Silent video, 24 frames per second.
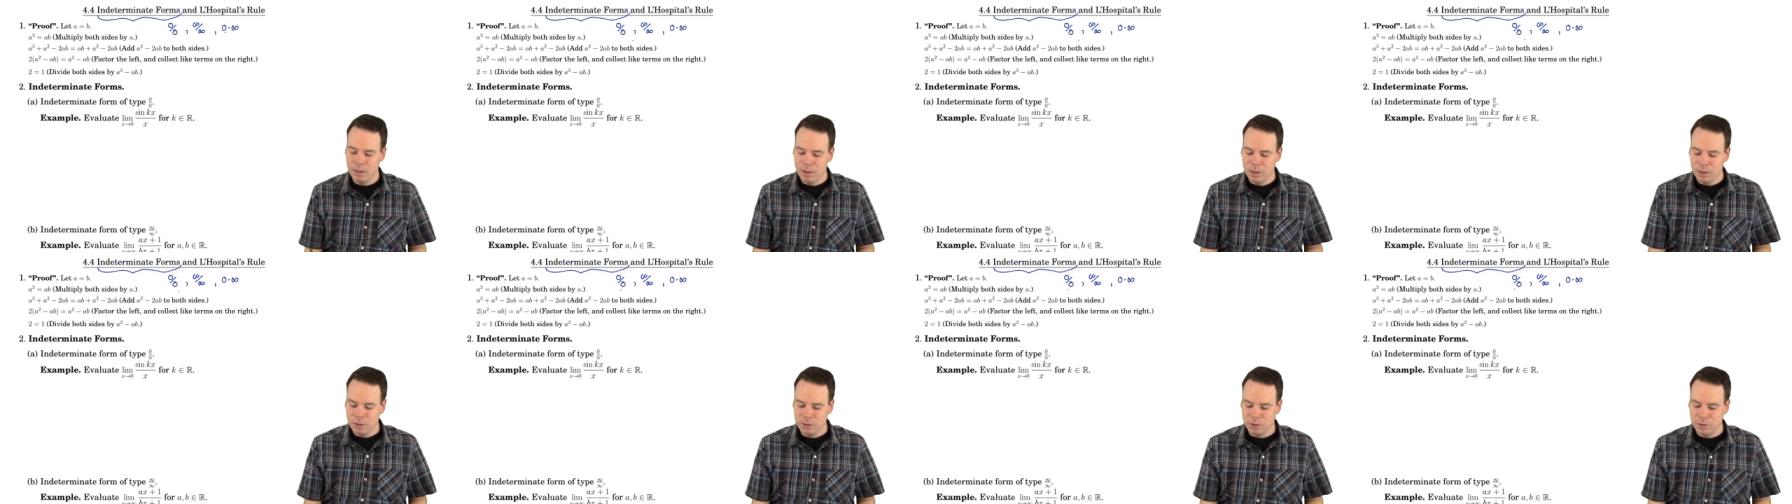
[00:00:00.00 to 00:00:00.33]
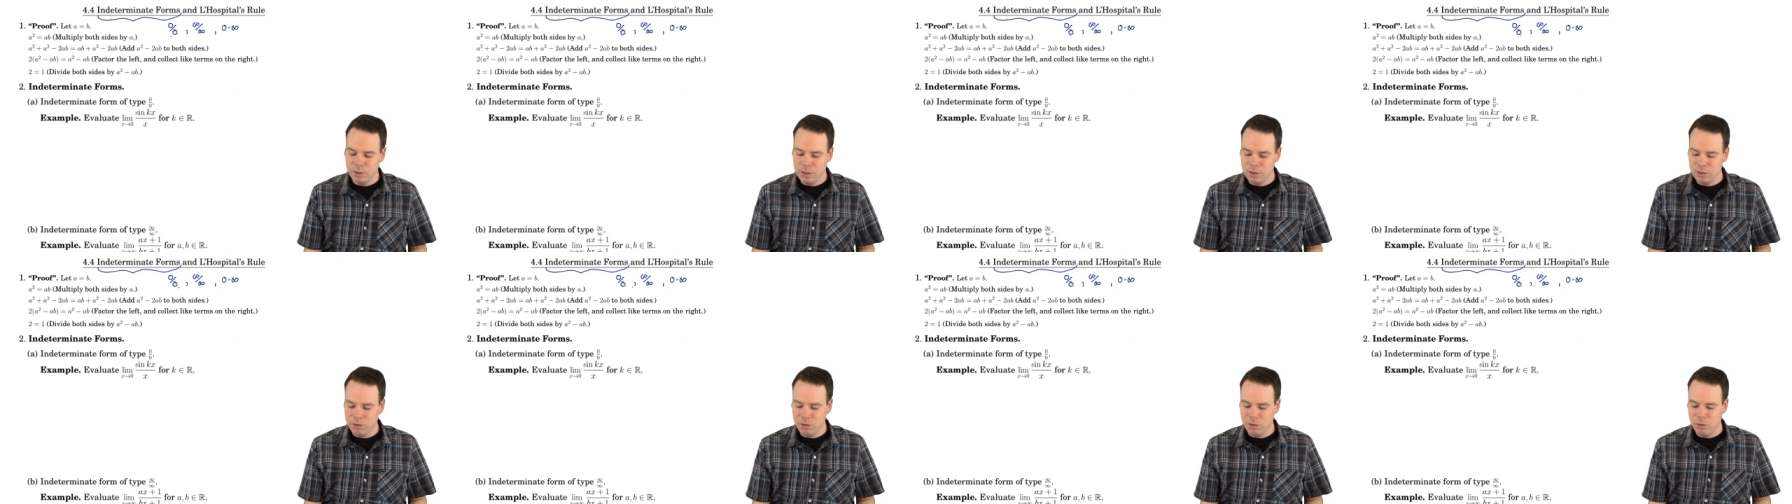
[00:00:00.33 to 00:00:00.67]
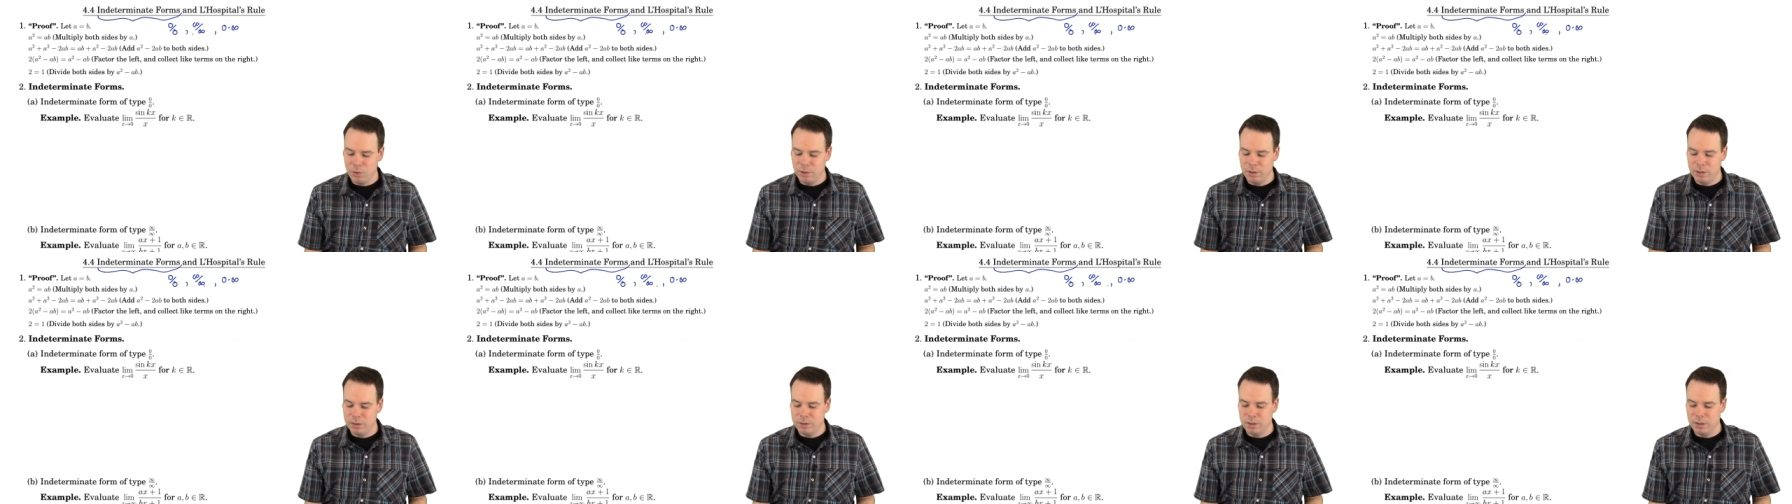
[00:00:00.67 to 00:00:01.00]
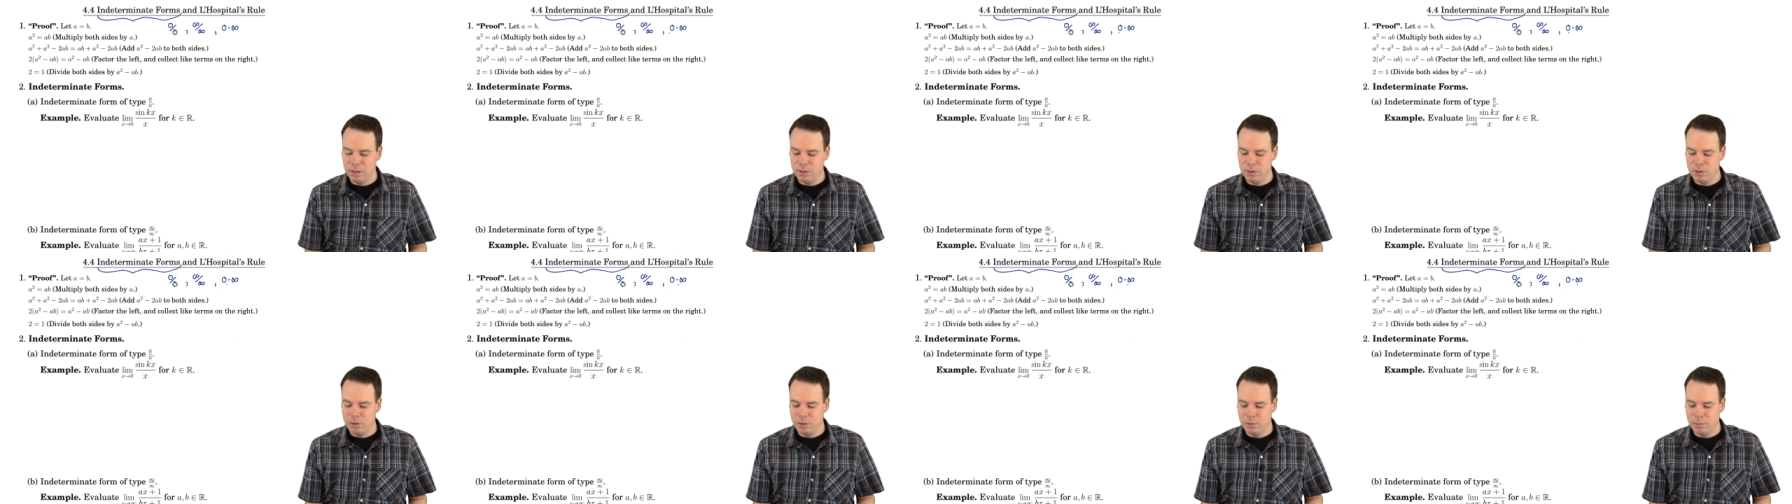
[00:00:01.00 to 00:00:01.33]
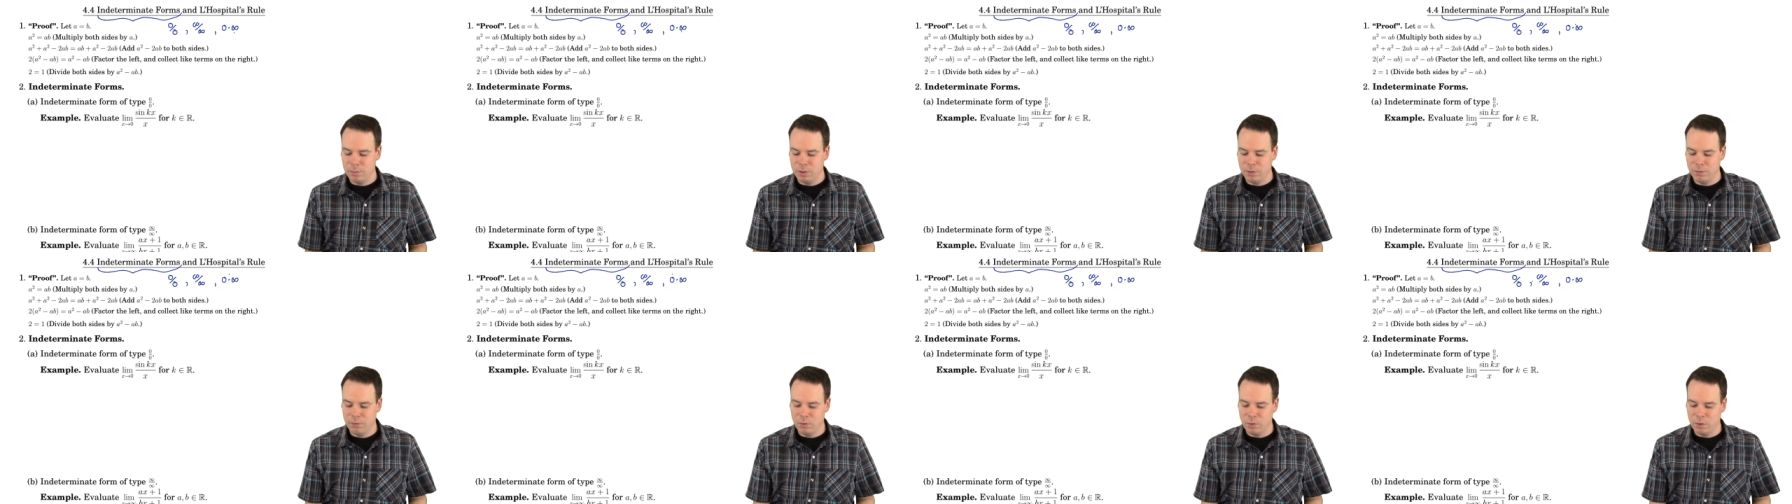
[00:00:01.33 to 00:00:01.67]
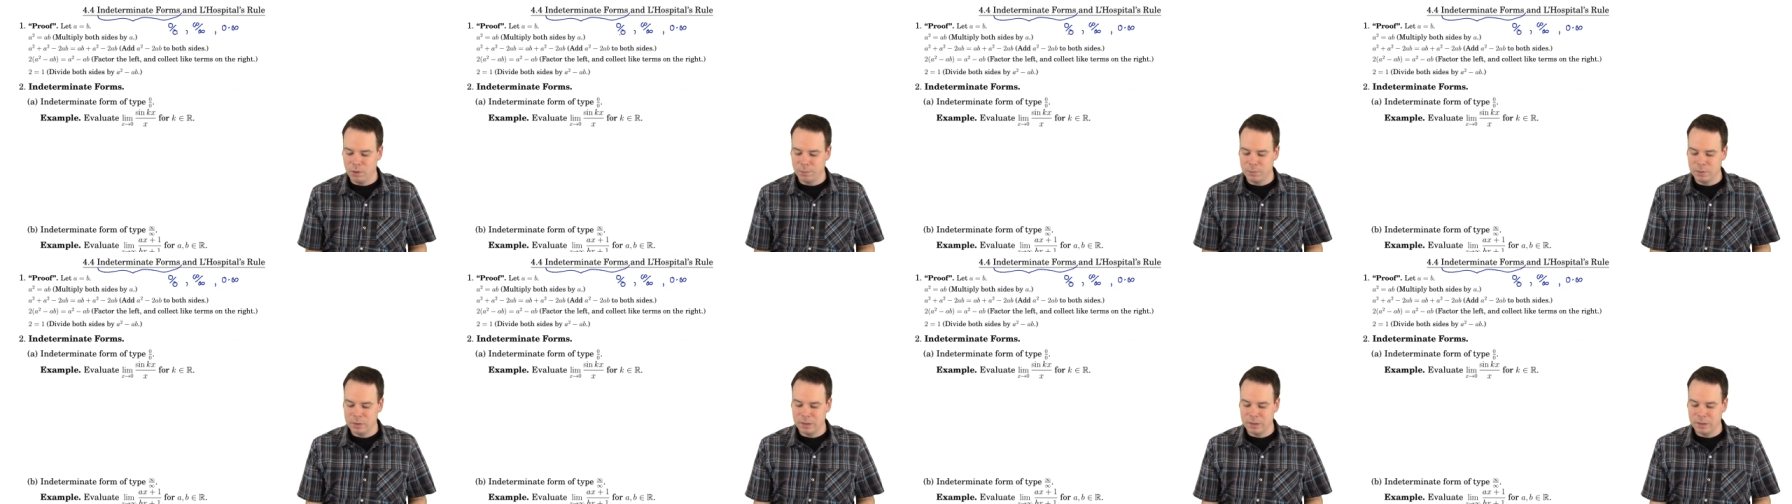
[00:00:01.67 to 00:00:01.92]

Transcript: So these are known as indeterminate forms.